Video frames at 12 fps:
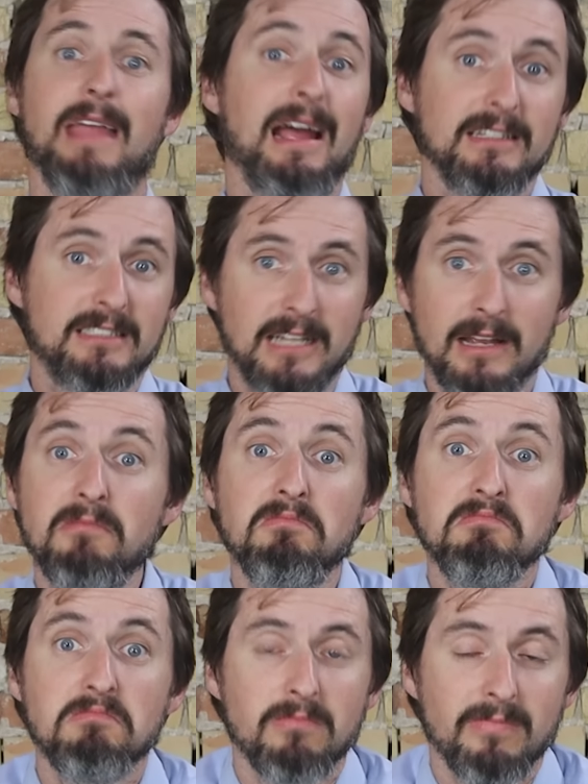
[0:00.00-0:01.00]
That
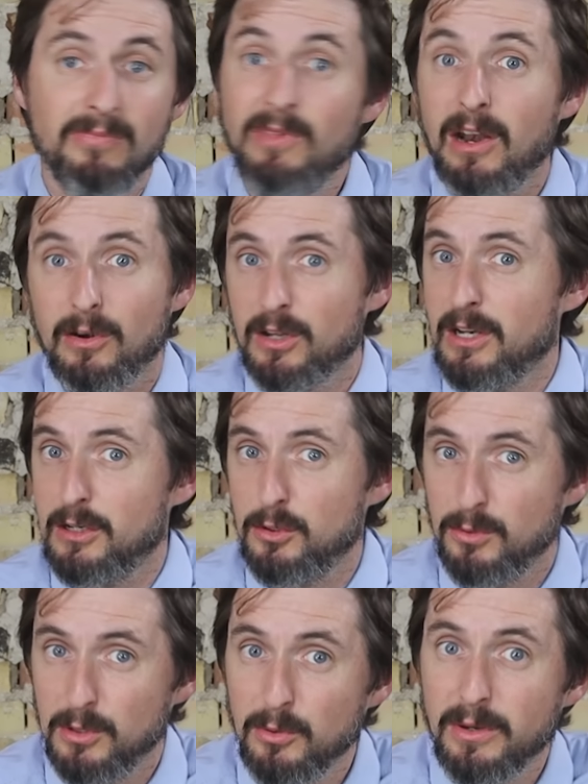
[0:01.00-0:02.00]
said, they aren't going to
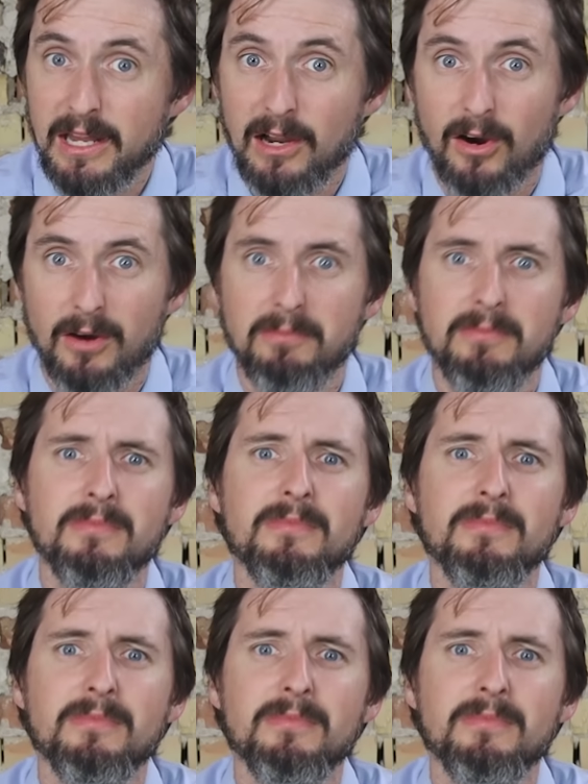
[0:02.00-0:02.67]
do you any harm.